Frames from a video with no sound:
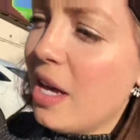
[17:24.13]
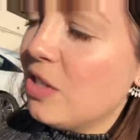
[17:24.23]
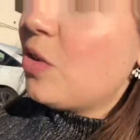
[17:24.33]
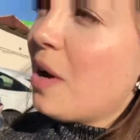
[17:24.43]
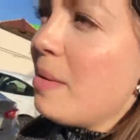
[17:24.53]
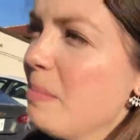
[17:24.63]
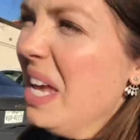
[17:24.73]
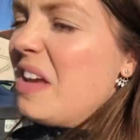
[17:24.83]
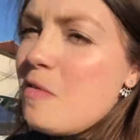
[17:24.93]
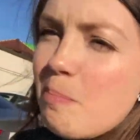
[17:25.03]
So I
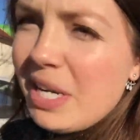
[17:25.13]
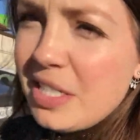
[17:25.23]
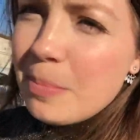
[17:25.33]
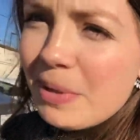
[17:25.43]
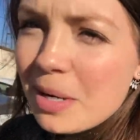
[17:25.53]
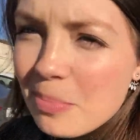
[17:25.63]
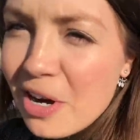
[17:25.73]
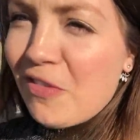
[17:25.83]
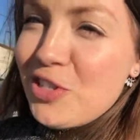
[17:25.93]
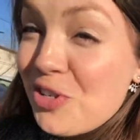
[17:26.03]
may have picked up like a
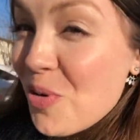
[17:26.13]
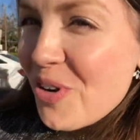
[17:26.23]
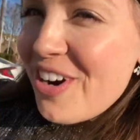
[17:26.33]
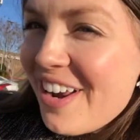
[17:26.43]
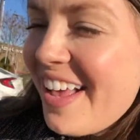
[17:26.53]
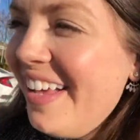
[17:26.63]
breakfast yogurt,